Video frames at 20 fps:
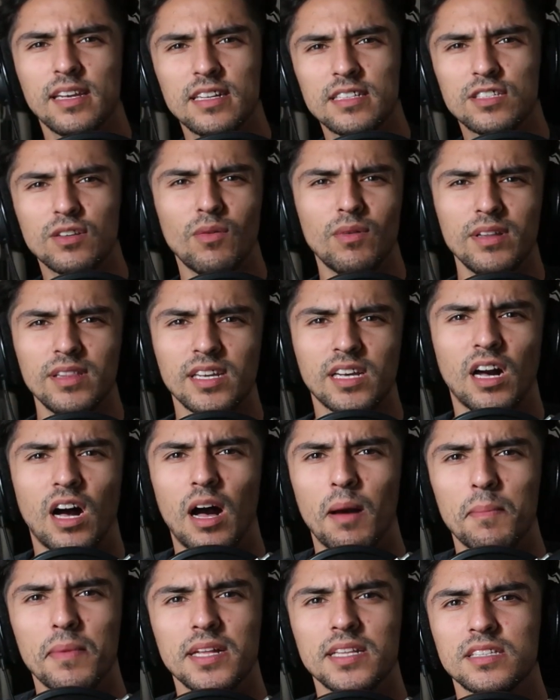Can someone in the
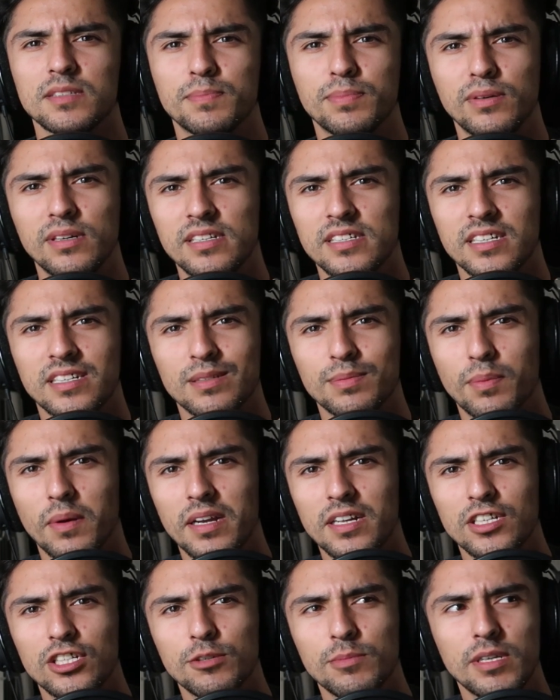comments please
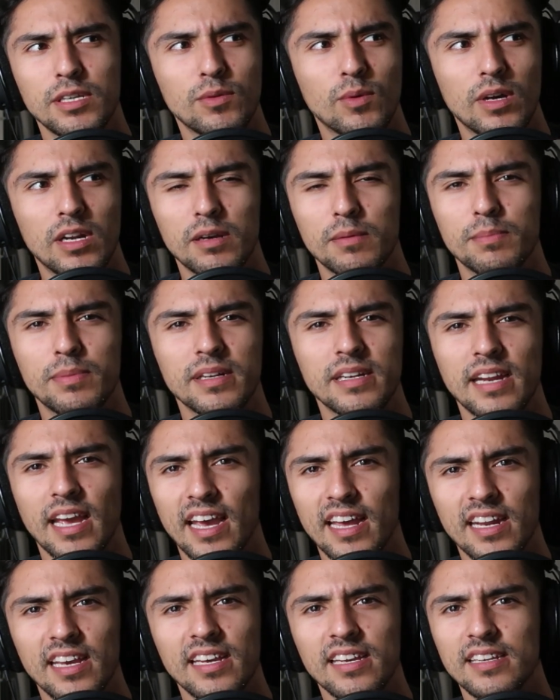explain to me what a
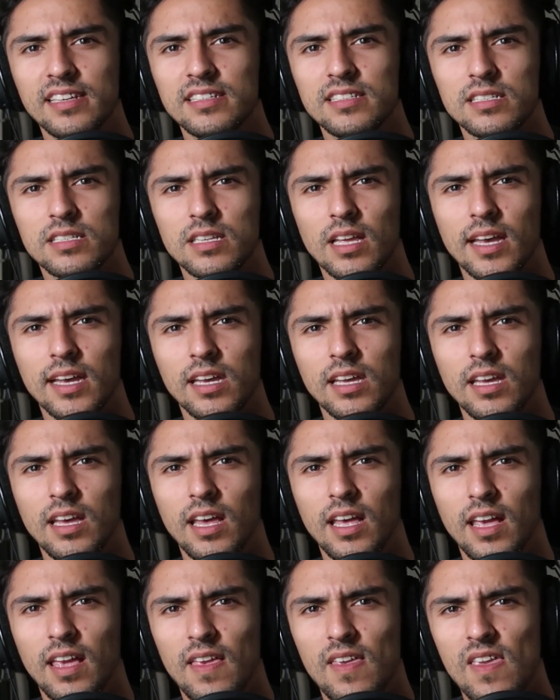banana is? Like,
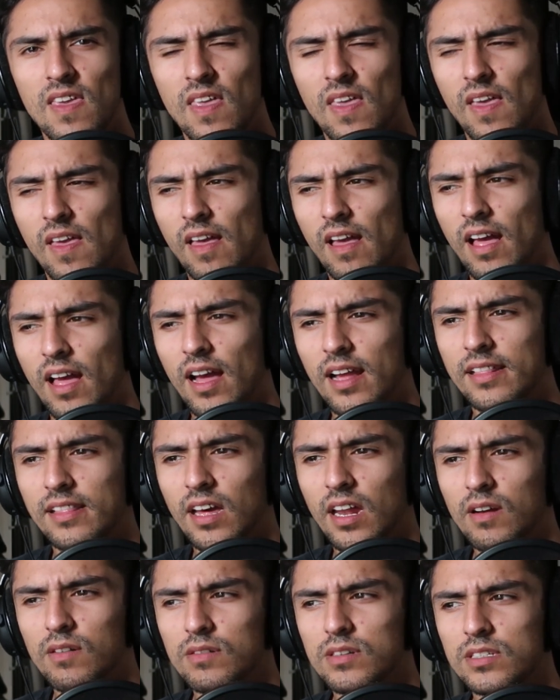uh, I
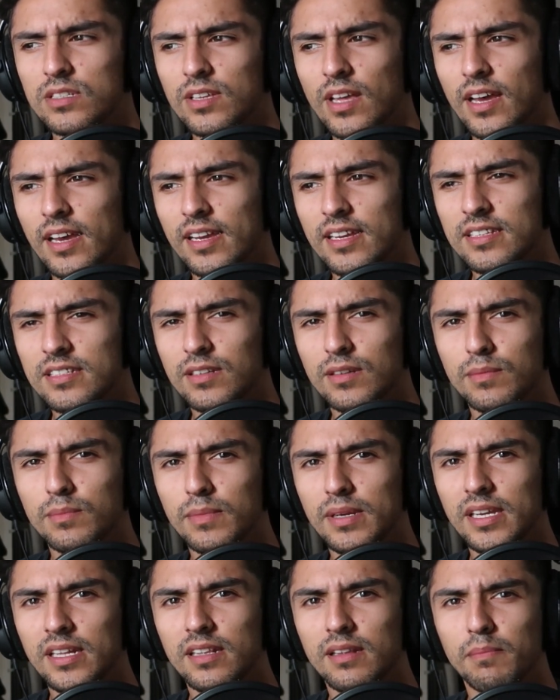thought it was like, is it
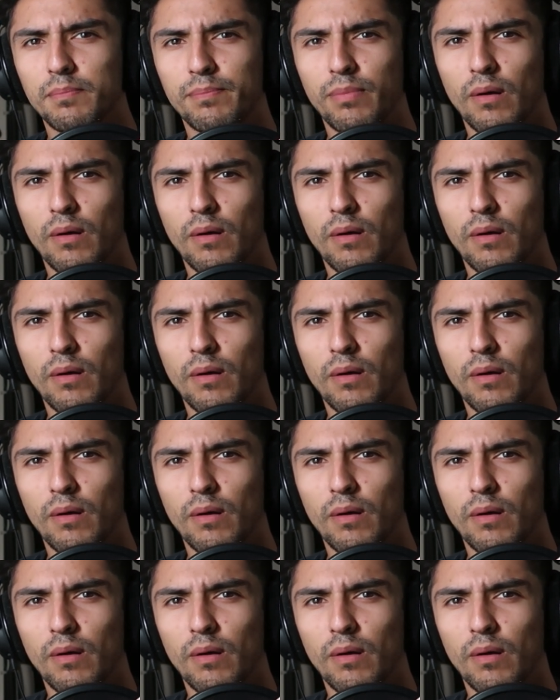mean the